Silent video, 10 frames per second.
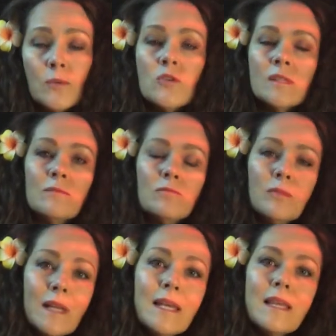which is
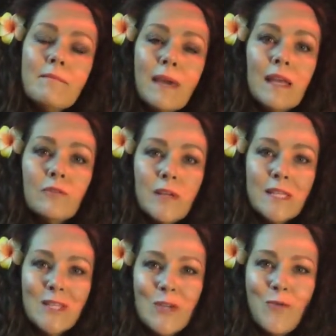really the main
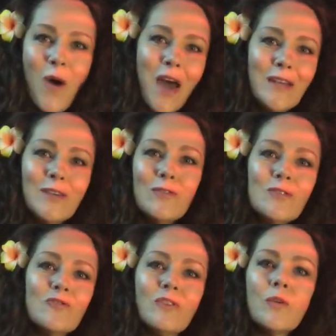reason you want to
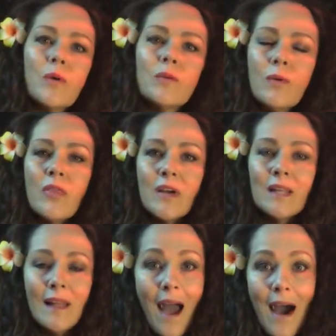use drinkware with
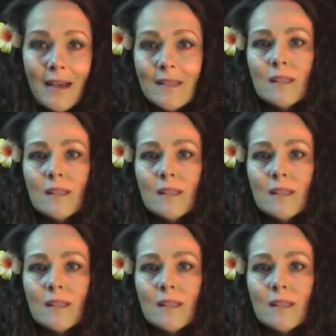glass,